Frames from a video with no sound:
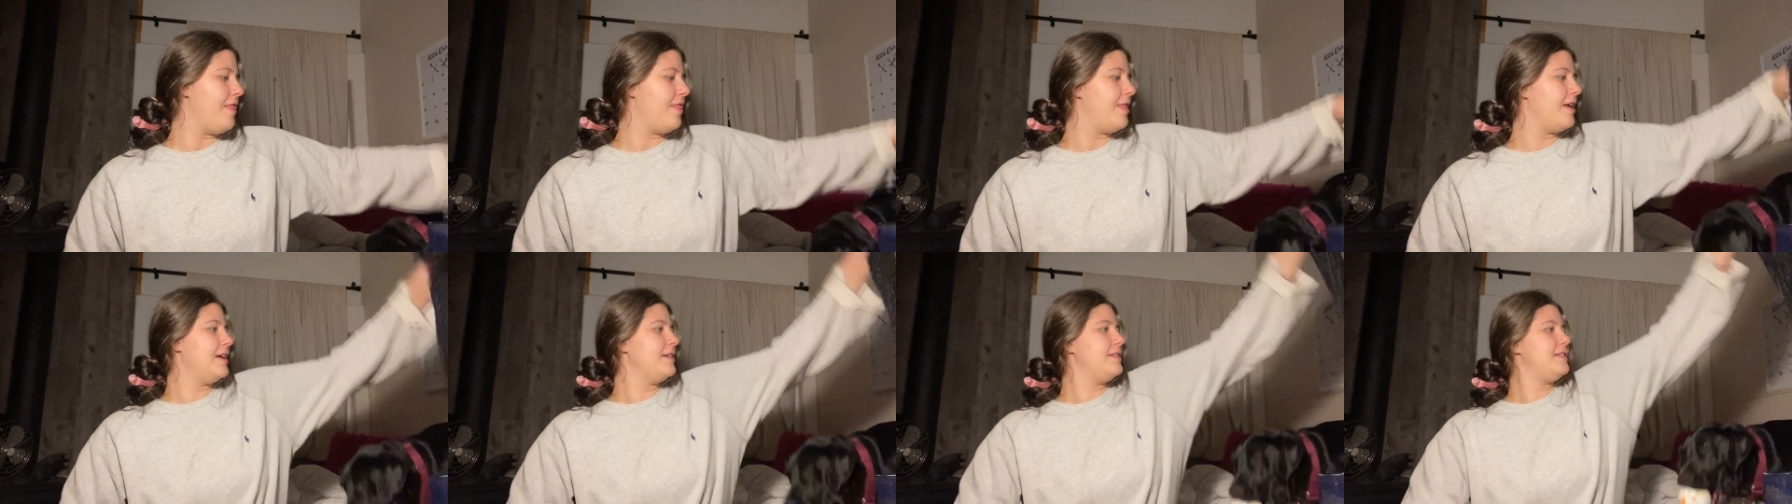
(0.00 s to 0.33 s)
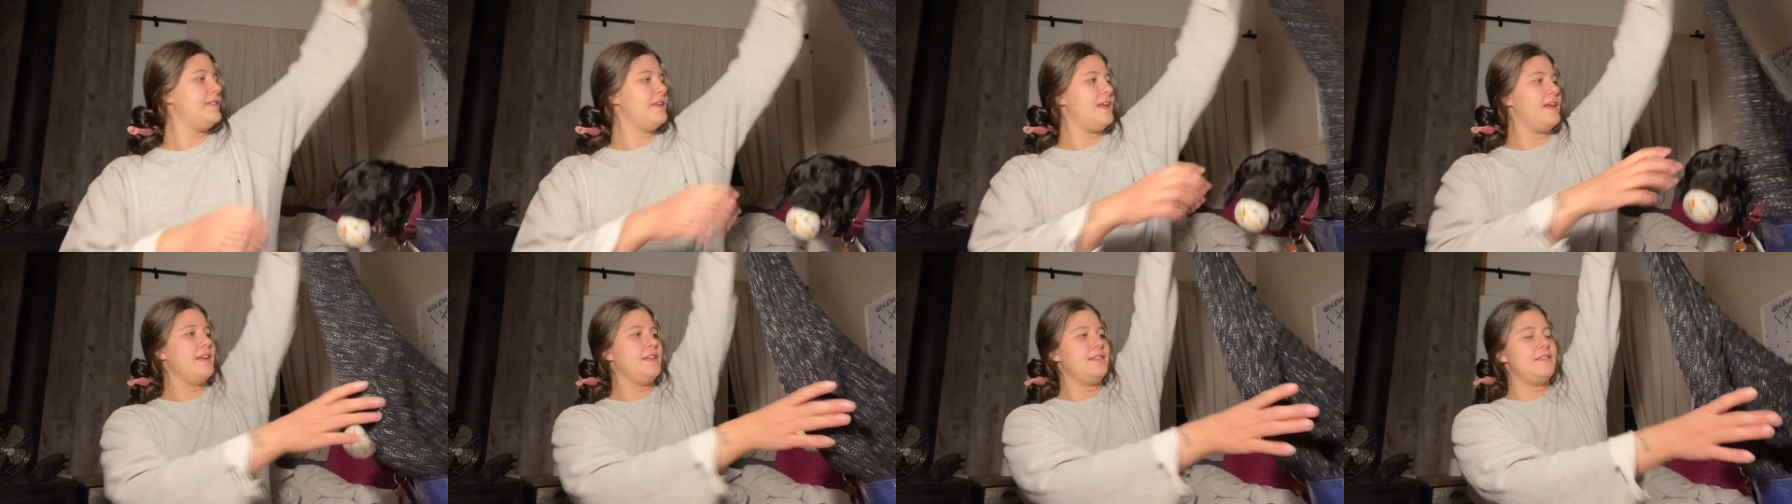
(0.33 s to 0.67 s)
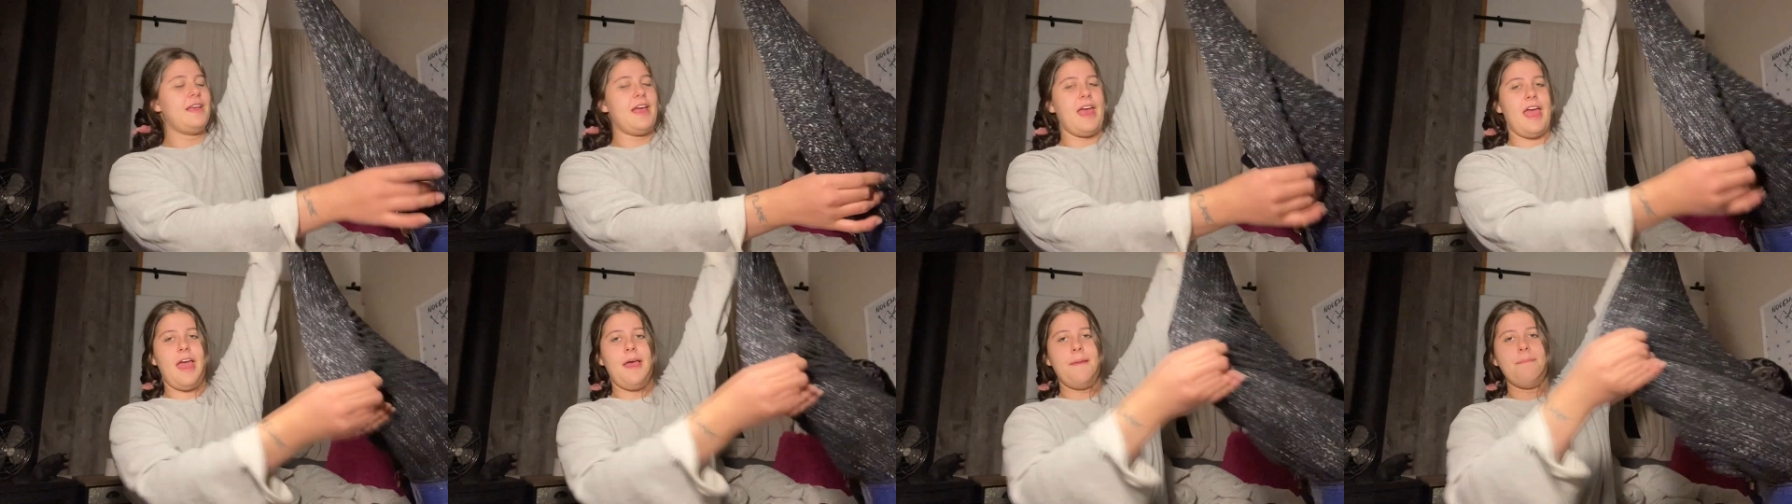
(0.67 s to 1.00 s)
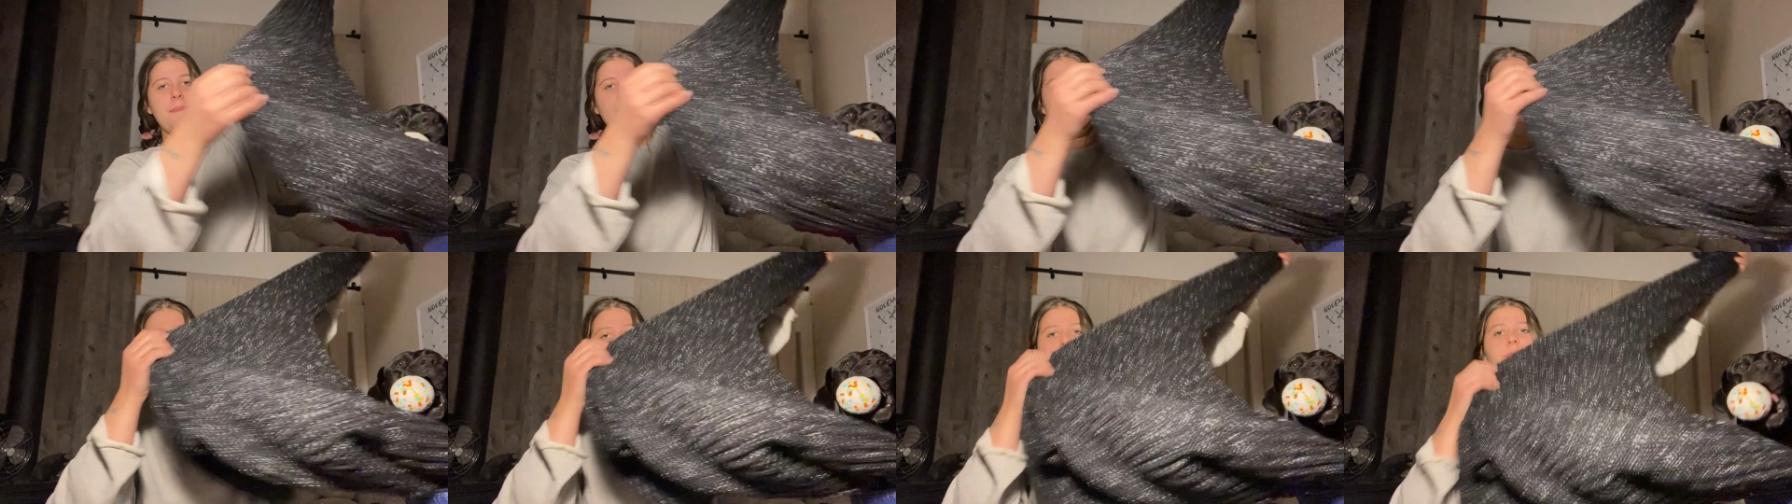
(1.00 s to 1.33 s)
this is a
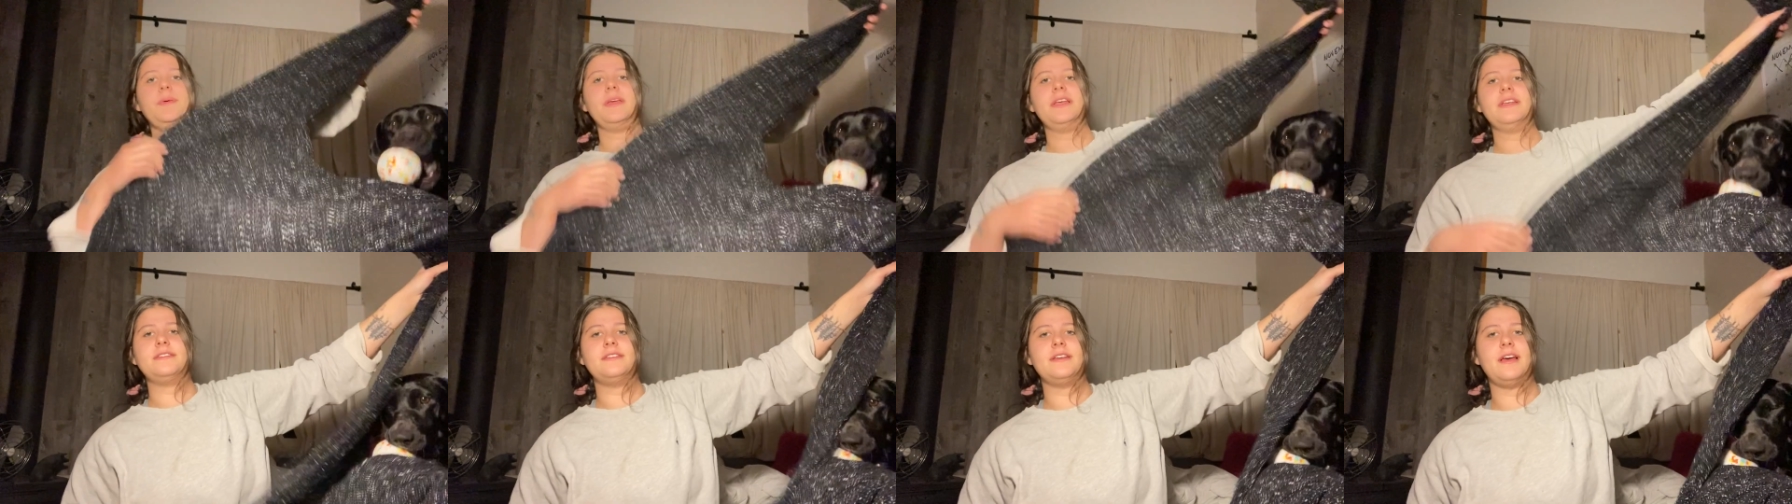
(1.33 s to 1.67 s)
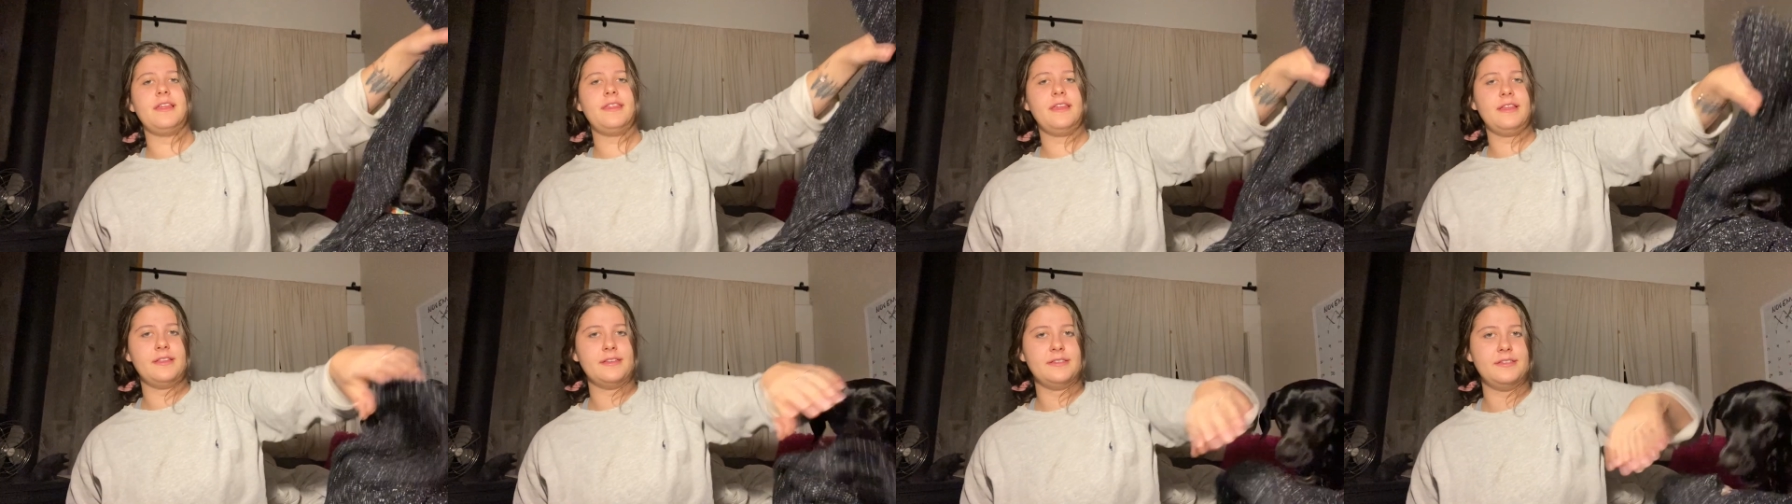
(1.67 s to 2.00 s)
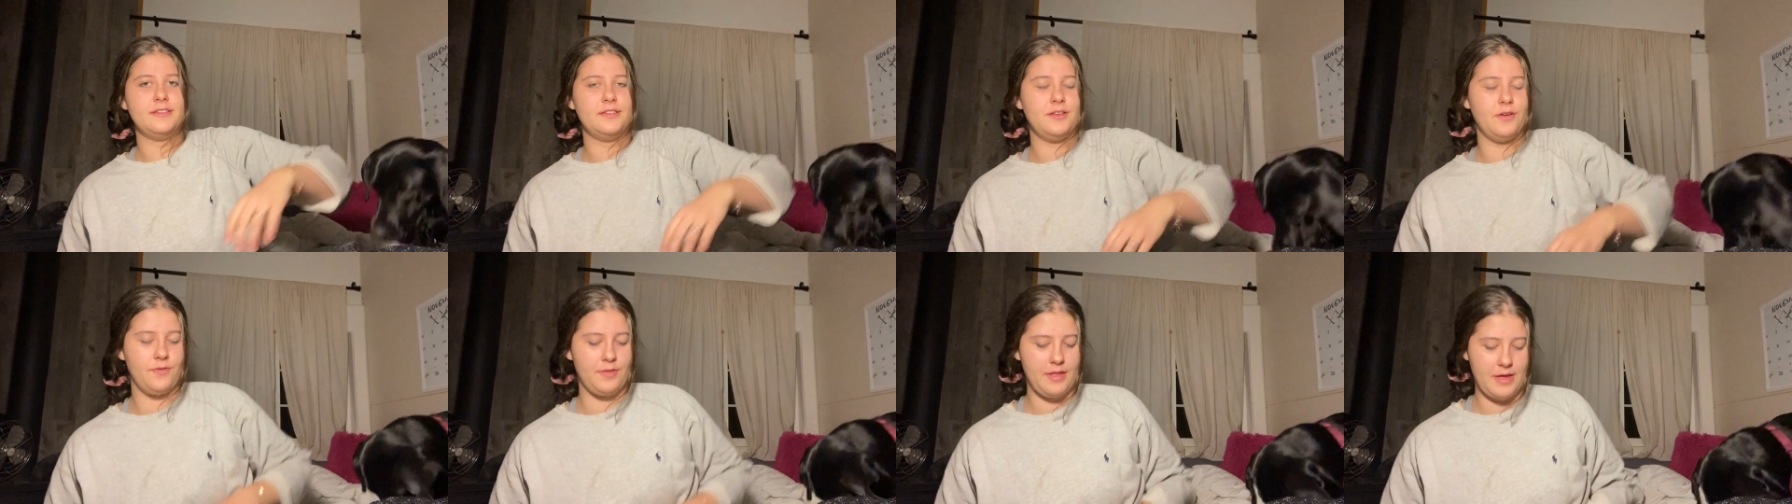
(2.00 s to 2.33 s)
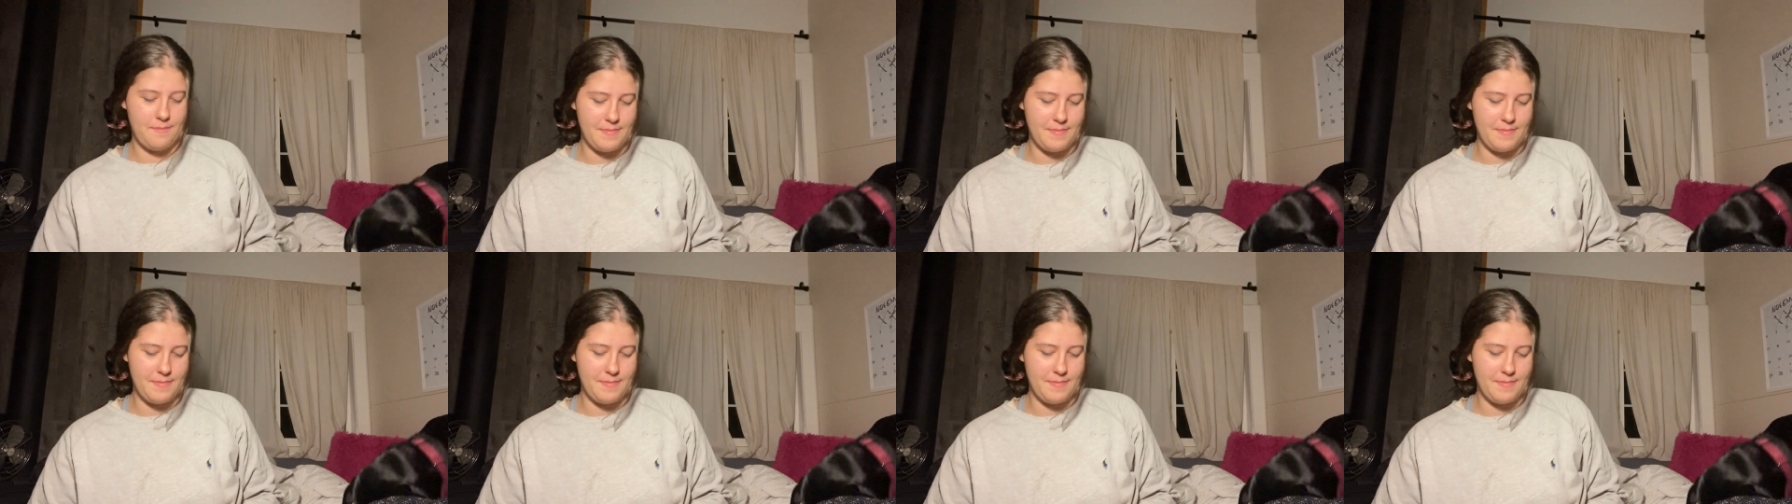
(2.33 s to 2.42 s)
men's piece. I think this is the only